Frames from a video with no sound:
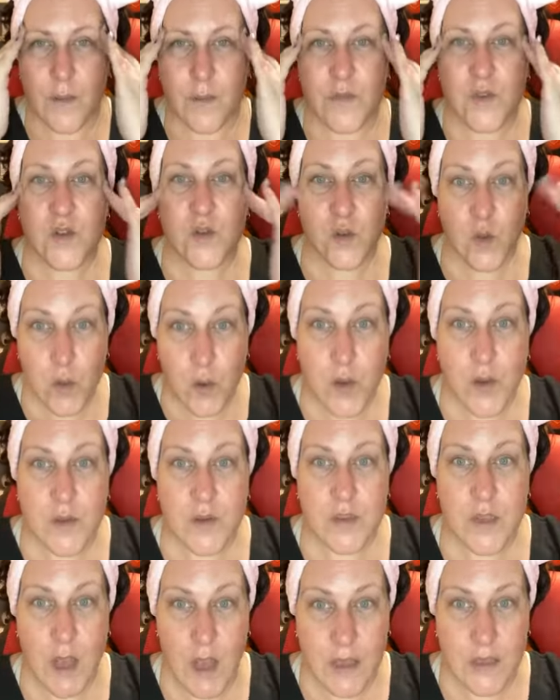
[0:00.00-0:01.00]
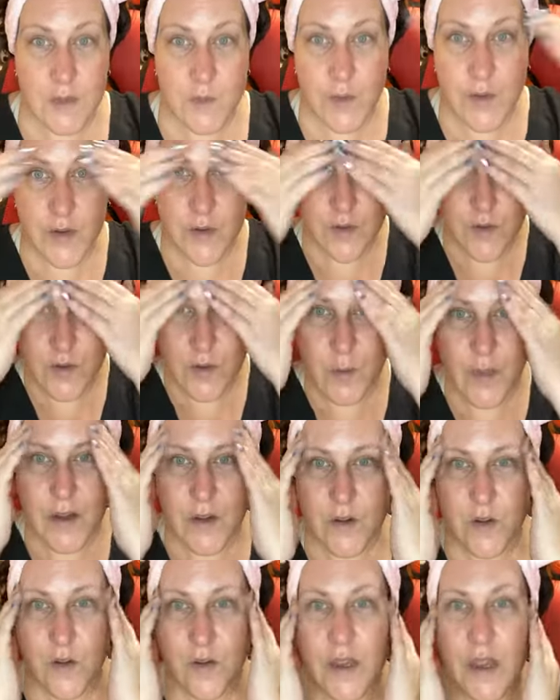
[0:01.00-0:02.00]
schools, hospitals,
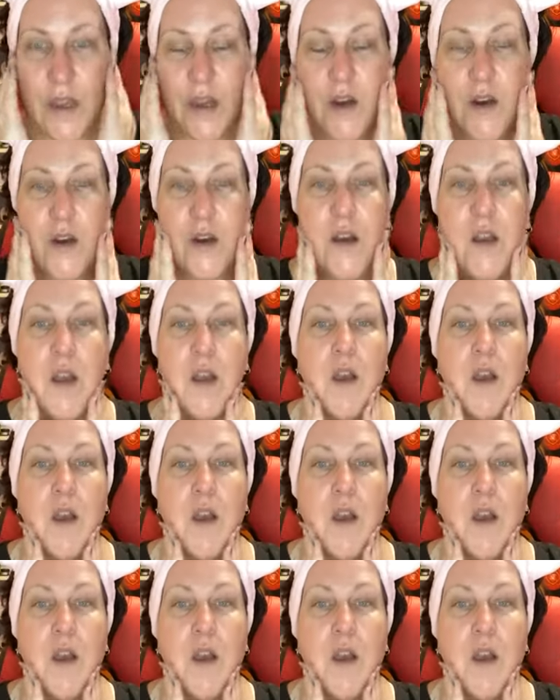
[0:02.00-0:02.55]
medical care,